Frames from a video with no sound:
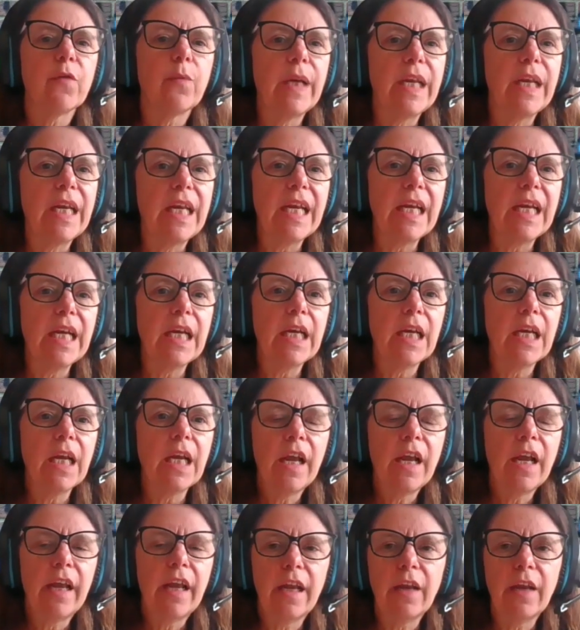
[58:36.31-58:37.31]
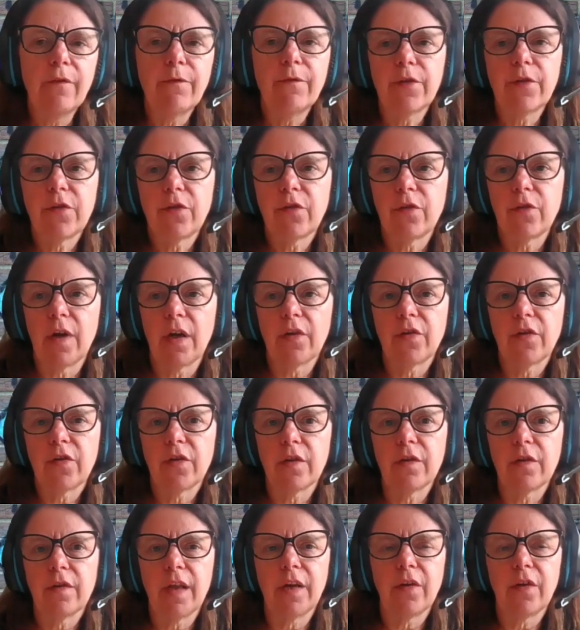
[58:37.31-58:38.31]
we need
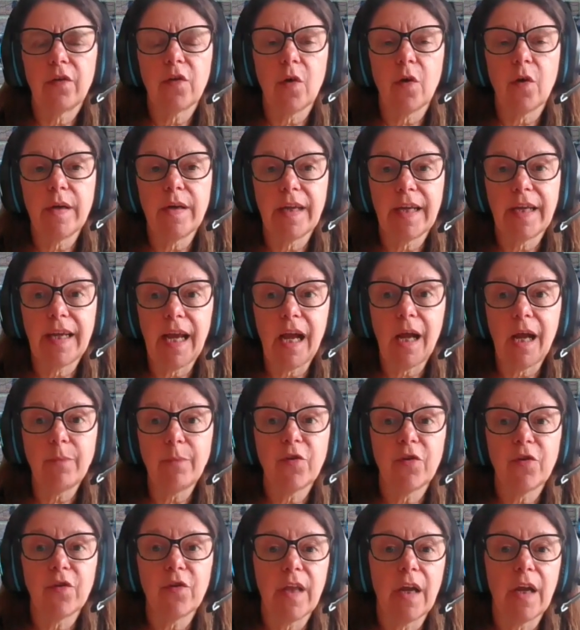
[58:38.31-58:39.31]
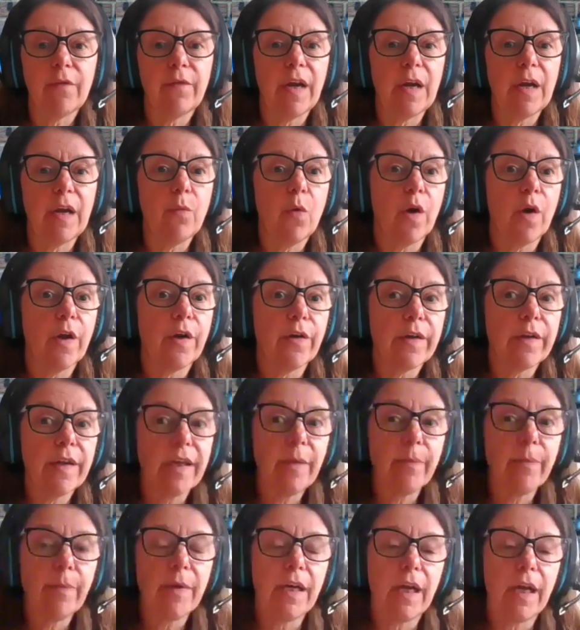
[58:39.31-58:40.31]
infrastructure that is going to capture that rainwater,
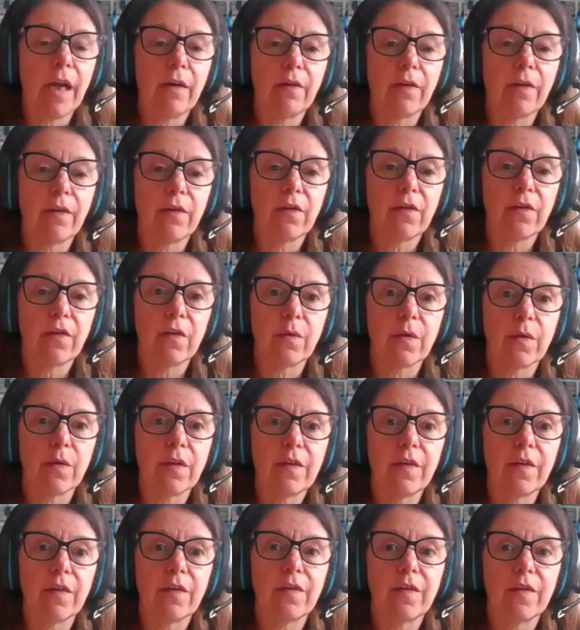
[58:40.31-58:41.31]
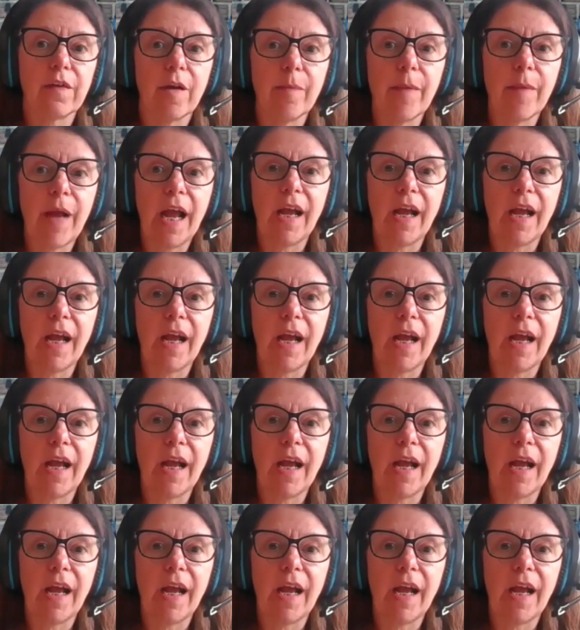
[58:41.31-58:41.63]
keep it out of the sewer system,